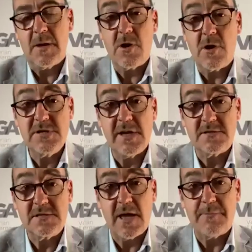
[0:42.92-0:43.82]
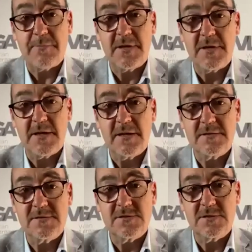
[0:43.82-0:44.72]
project that's happening
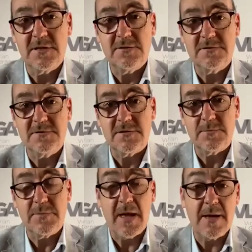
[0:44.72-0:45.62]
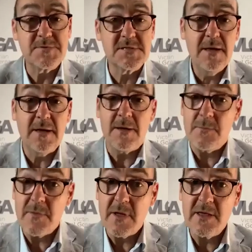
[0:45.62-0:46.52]
in St Kilda that perhaps
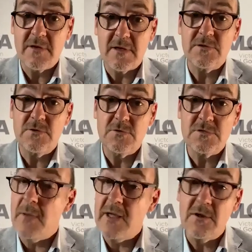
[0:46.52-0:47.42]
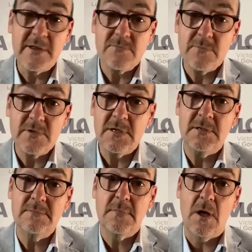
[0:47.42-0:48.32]
many of our viewers may not even
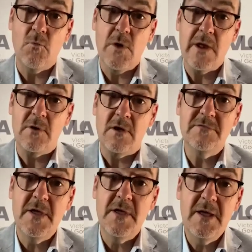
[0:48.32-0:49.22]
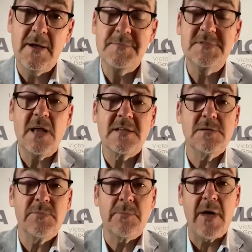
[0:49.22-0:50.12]
be aware of. Tell
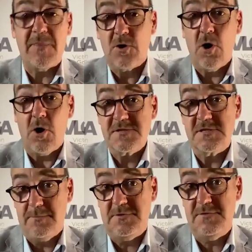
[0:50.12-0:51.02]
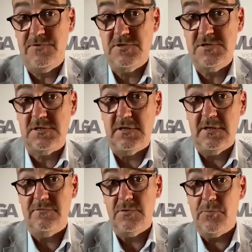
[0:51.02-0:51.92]
us a bit about the concept,
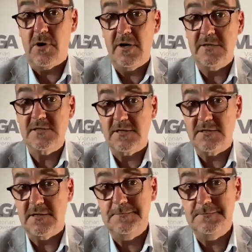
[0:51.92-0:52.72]
firstly, of the Pride Centre.